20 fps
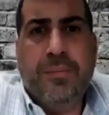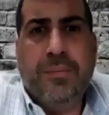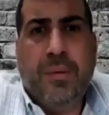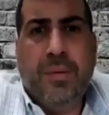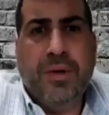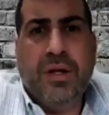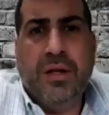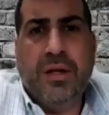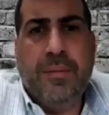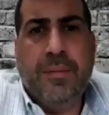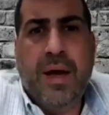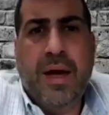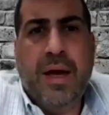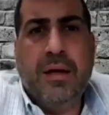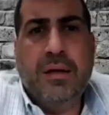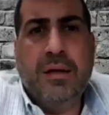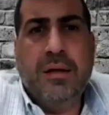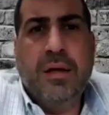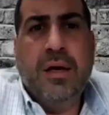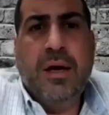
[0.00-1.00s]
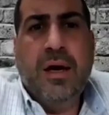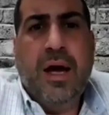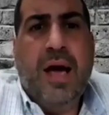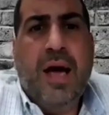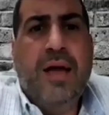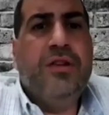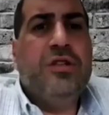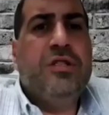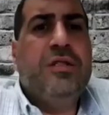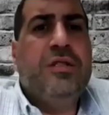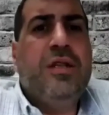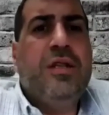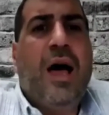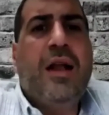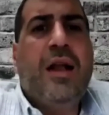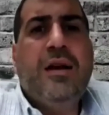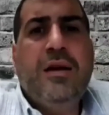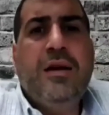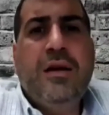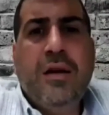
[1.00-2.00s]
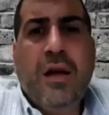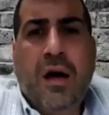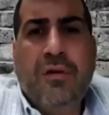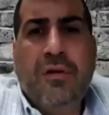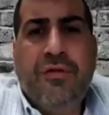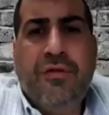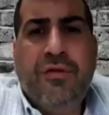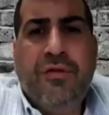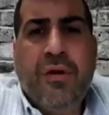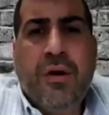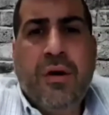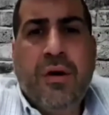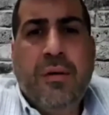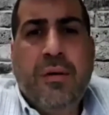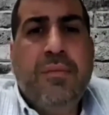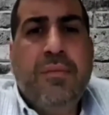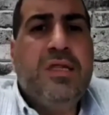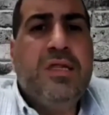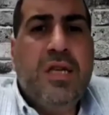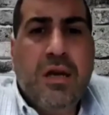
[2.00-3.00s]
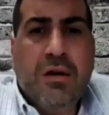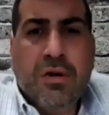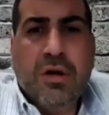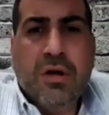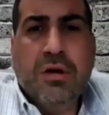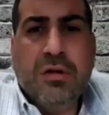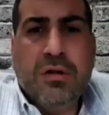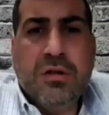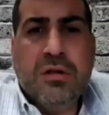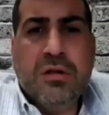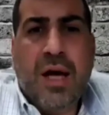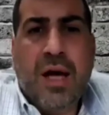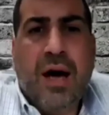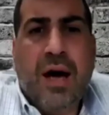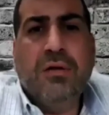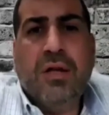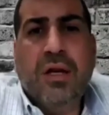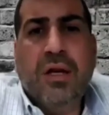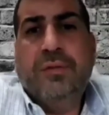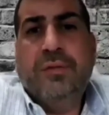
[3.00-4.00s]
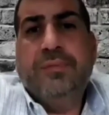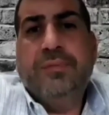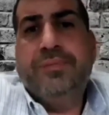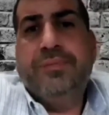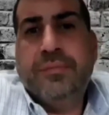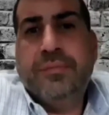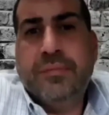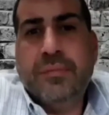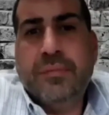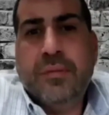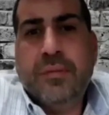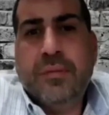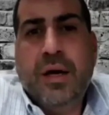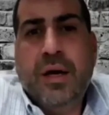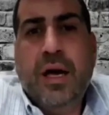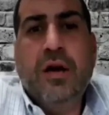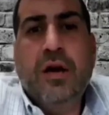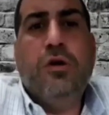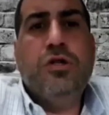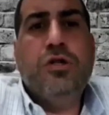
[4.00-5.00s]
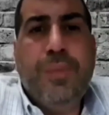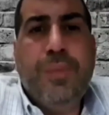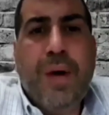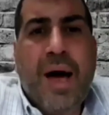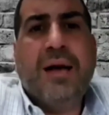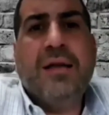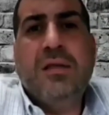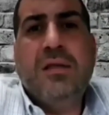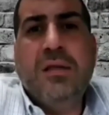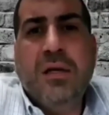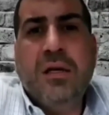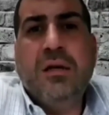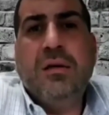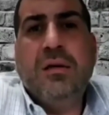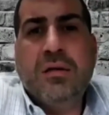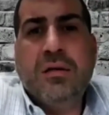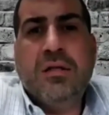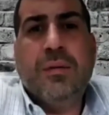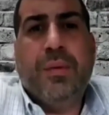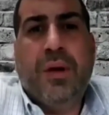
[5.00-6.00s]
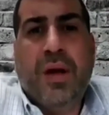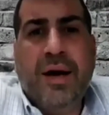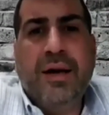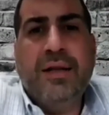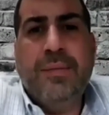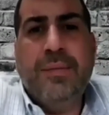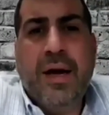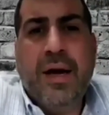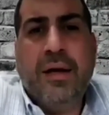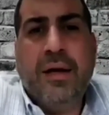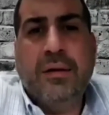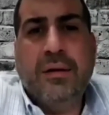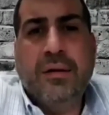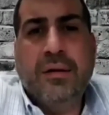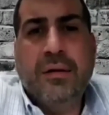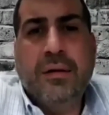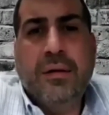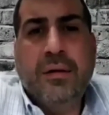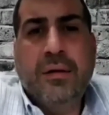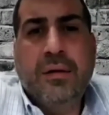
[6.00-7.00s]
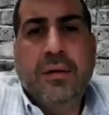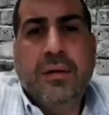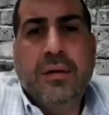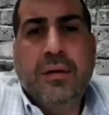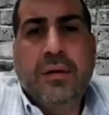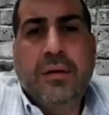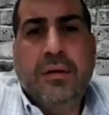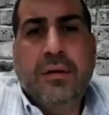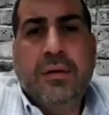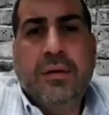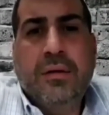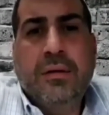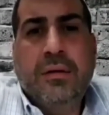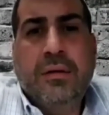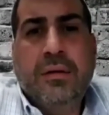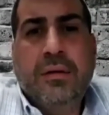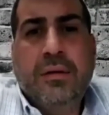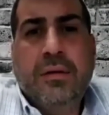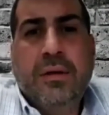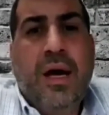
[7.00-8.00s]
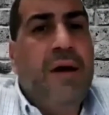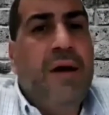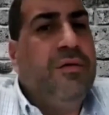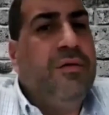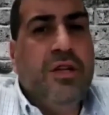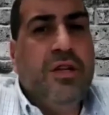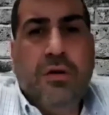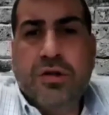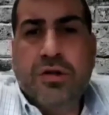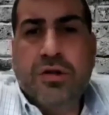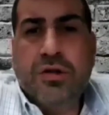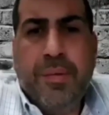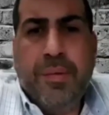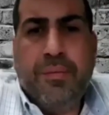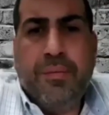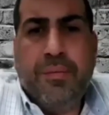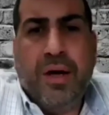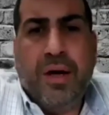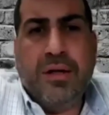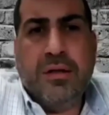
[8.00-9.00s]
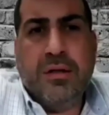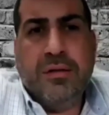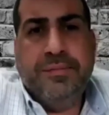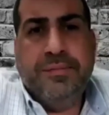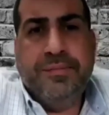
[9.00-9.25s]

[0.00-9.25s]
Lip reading: up with the demand and there's not enough materials out there, it goes back to supply and demand. Everything goes up in price.